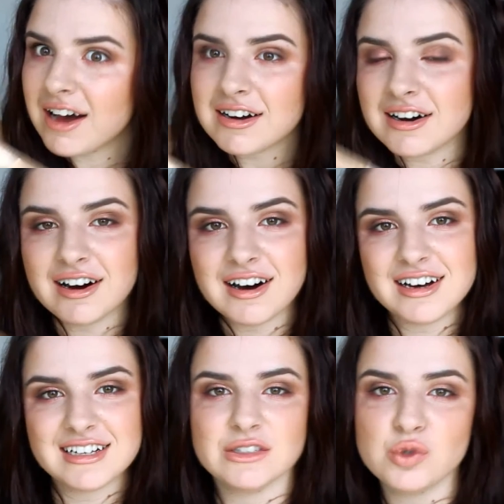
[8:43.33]
Ugh,
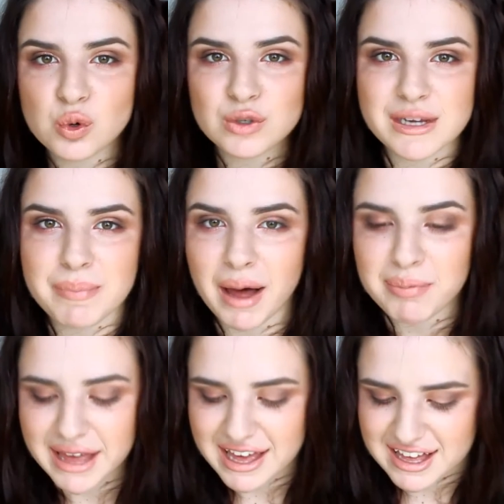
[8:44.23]
naughty
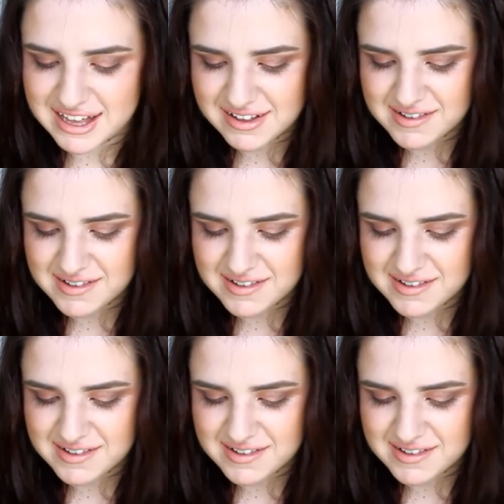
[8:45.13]
puppy.